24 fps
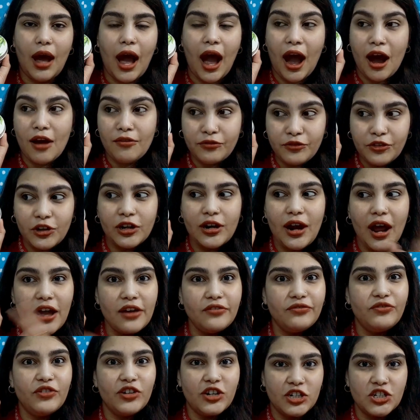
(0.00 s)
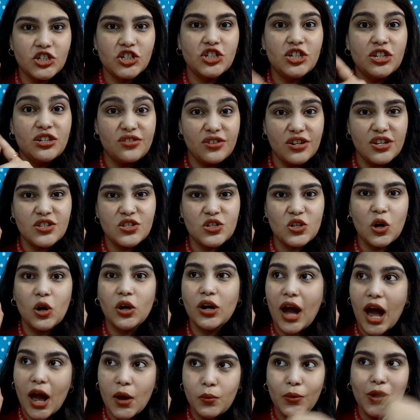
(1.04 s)
after I finish the
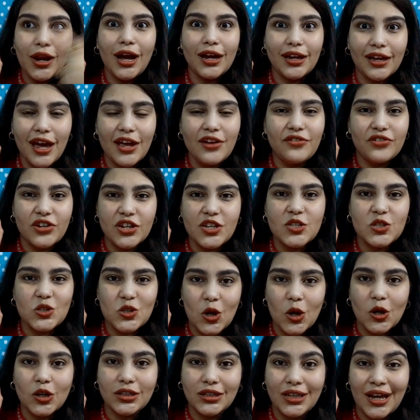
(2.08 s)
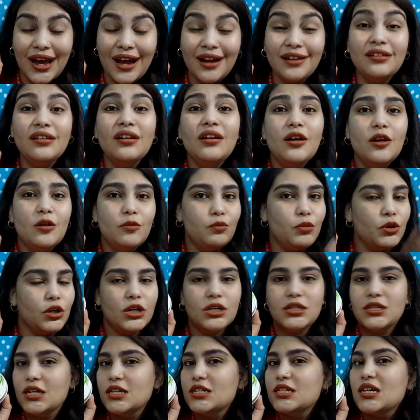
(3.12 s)
restock I will again restock that
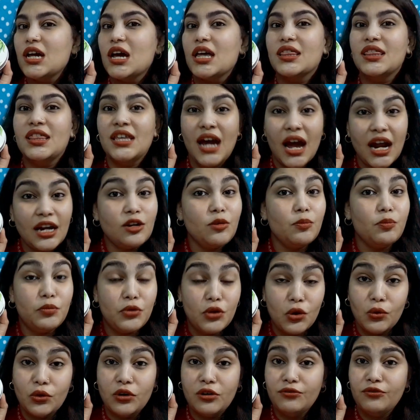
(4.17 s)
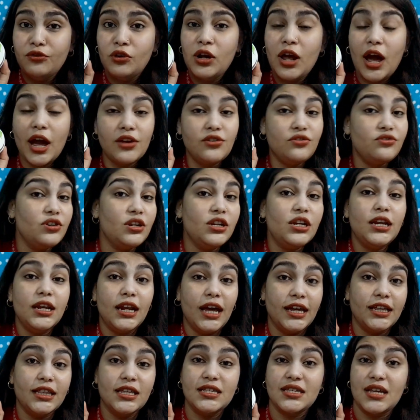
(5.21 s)
because it's that beautiful I really
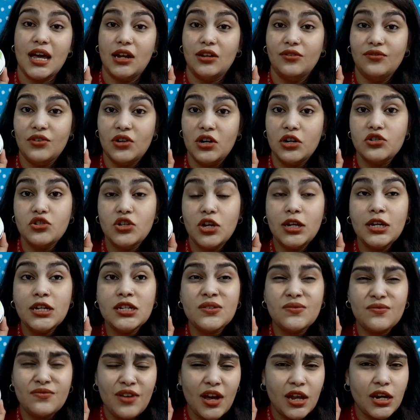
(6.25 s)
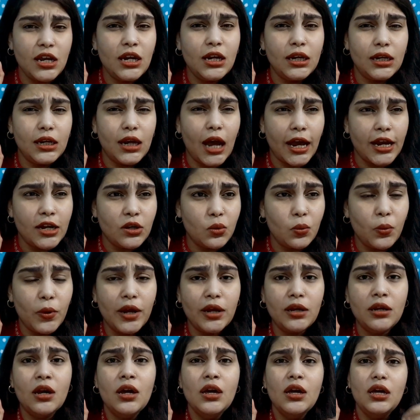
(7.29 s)
like this aloe vera gel it's very
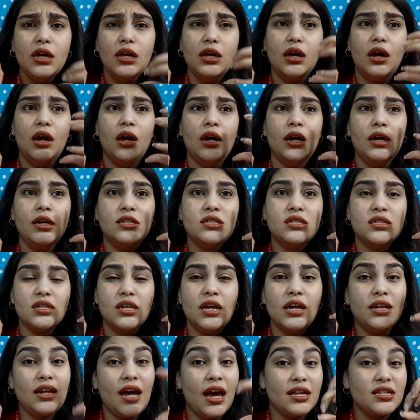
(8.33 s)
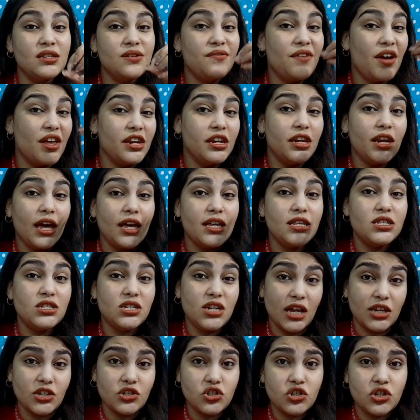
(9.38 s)
lightweight uh, it's it has a very nice
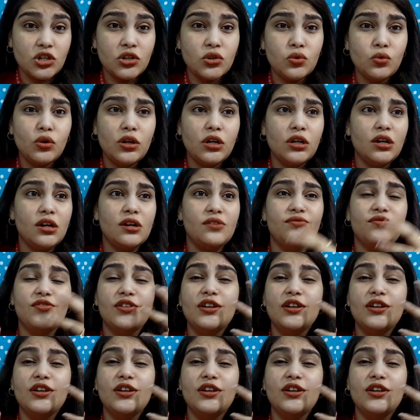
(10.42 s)
texture to it it